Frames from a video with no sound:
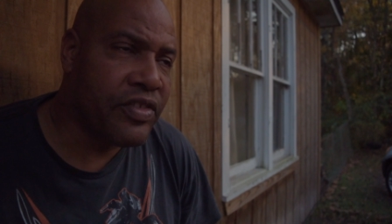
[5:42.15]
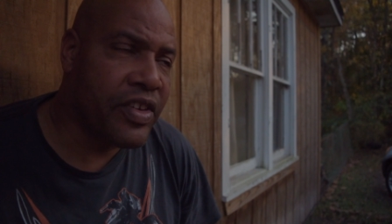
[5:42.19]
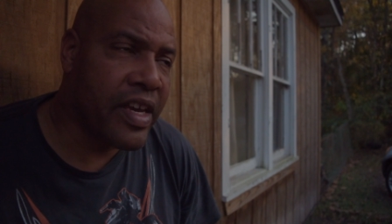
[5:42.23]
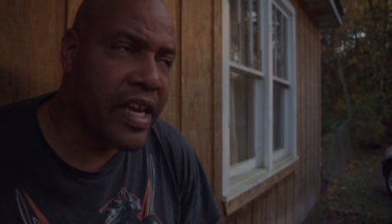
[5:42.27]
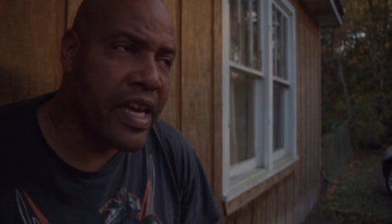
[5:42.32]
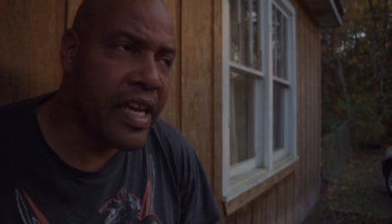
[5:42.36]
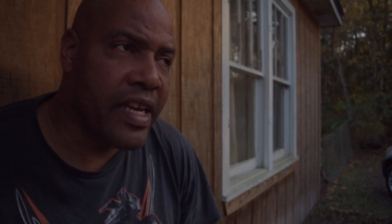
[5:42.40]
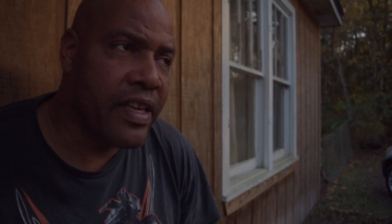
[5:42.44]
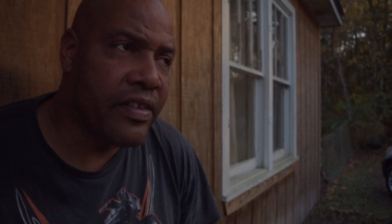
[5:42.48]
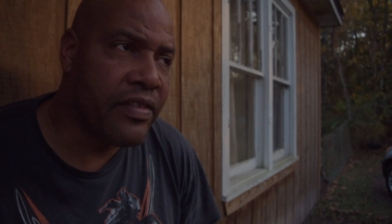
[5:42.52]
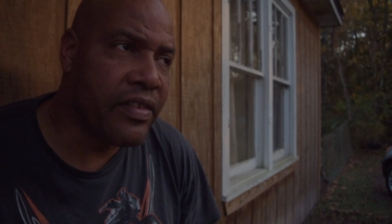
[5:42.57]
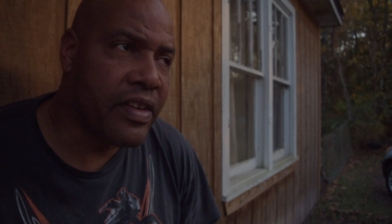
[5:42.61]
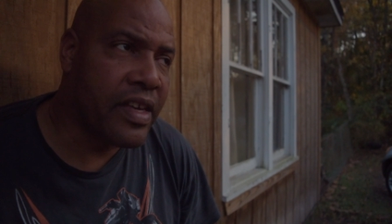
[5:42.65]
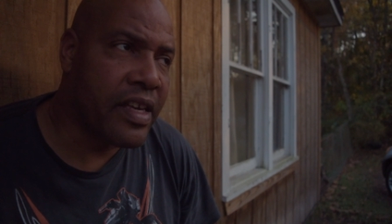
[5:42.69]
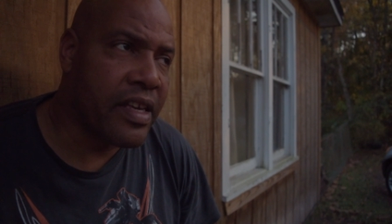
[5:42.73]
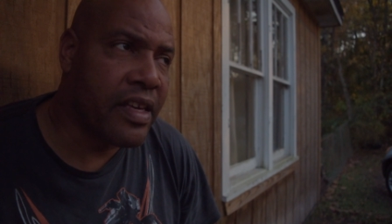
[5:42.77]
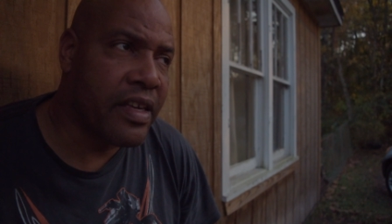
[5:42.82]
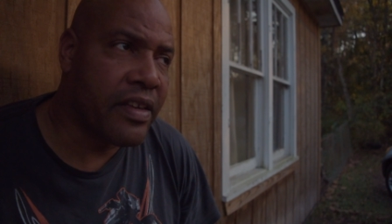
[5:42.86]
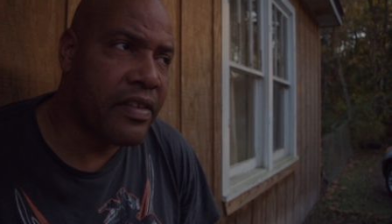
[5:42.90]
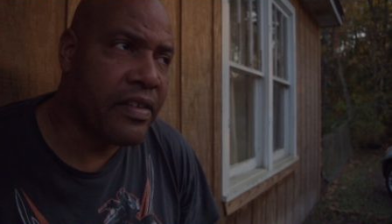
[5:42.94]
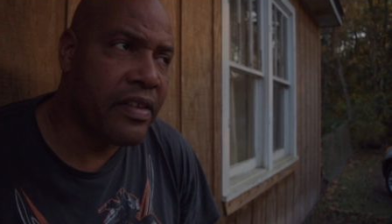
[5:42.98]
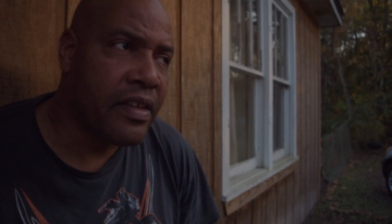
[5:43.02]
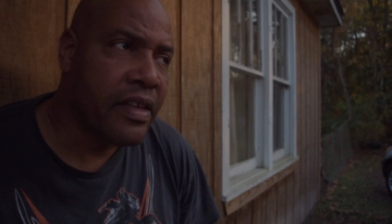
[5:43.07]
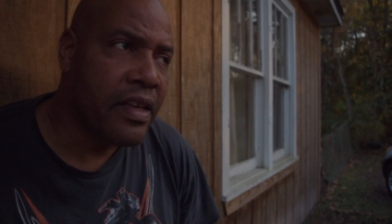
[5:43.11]
change
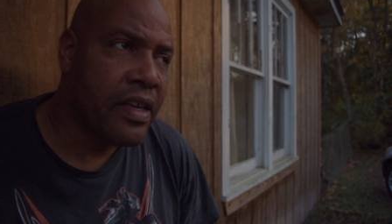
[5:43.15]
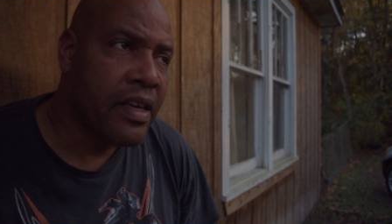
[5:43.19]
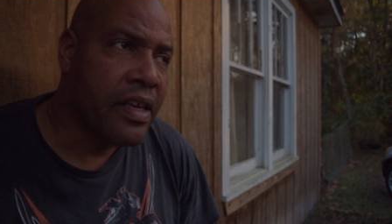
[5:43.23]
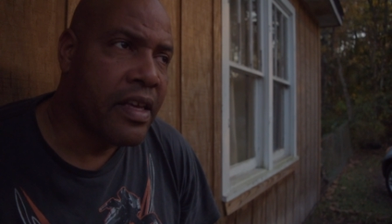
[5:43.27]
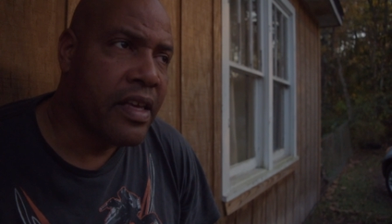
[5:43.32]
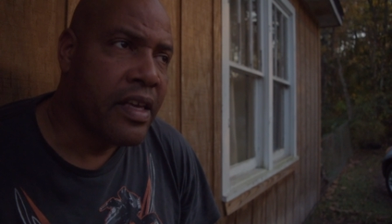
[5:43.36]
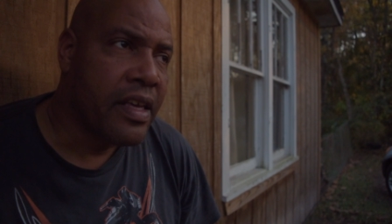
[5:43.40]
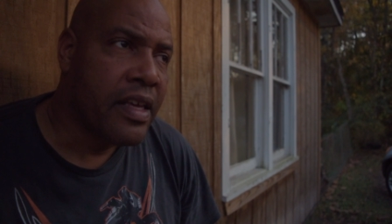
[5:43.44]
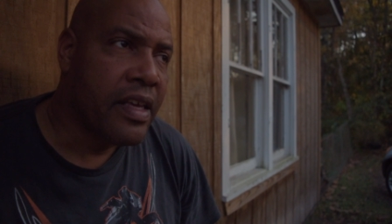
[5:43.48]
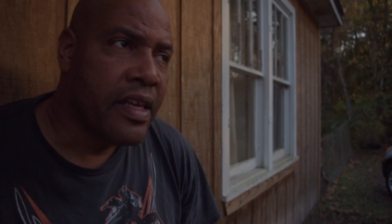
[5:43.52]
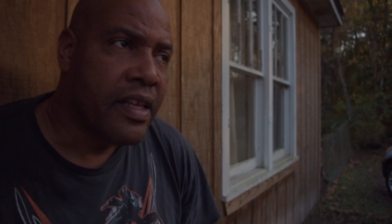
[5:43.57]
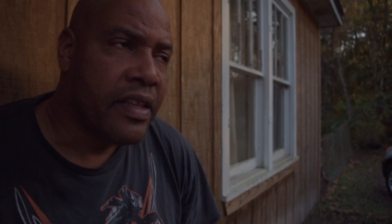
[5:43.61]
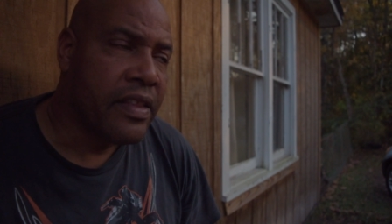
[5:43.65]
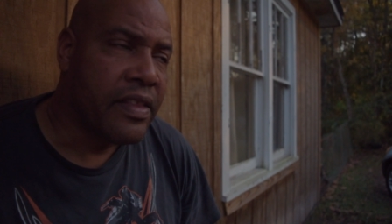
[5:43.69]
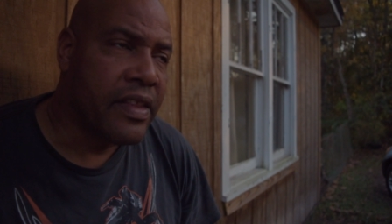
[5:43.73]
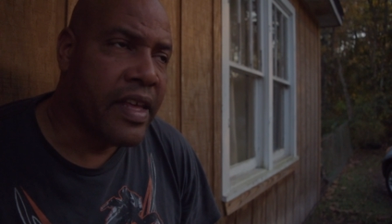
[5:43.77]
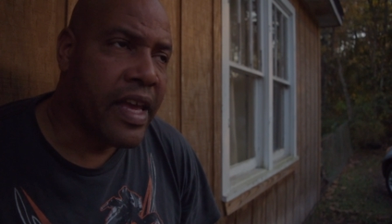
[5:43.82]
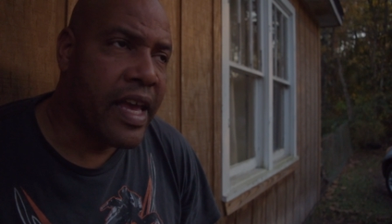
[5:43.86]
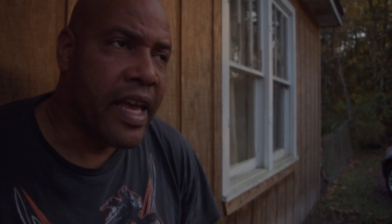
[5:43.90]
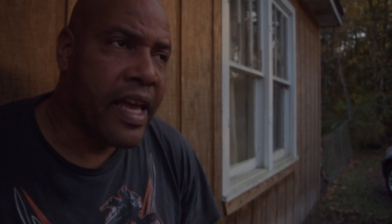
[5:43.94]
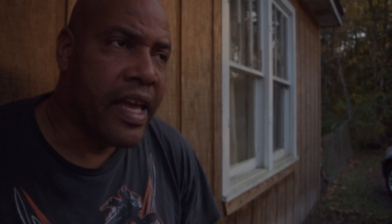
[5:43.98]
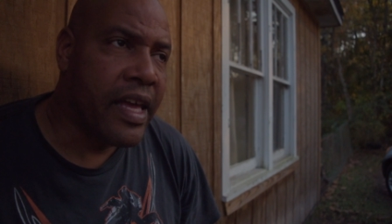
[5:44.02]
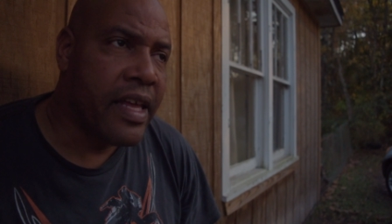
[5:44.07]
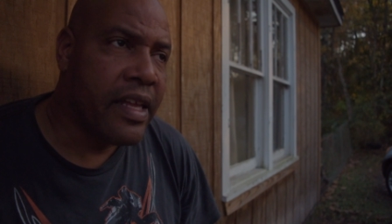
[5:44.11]
is
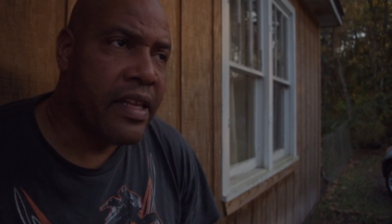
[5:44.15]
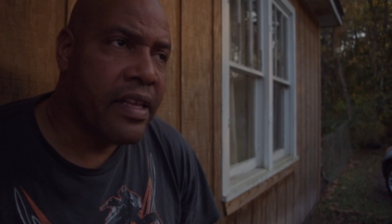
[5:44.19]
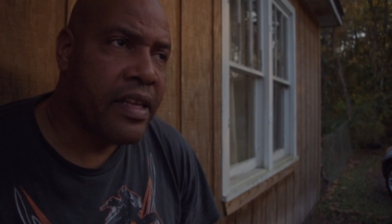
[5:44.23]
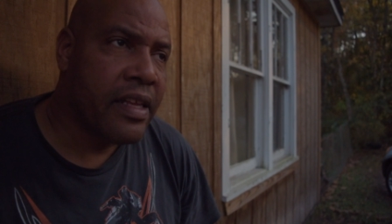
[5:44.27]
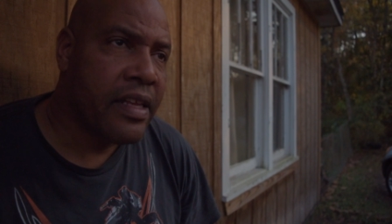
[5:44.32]
that